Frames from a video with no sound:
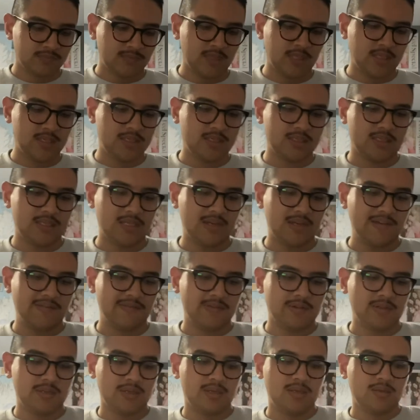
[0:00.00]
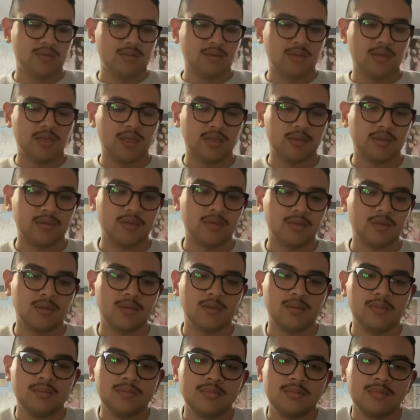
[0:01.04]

And it's definitely like a little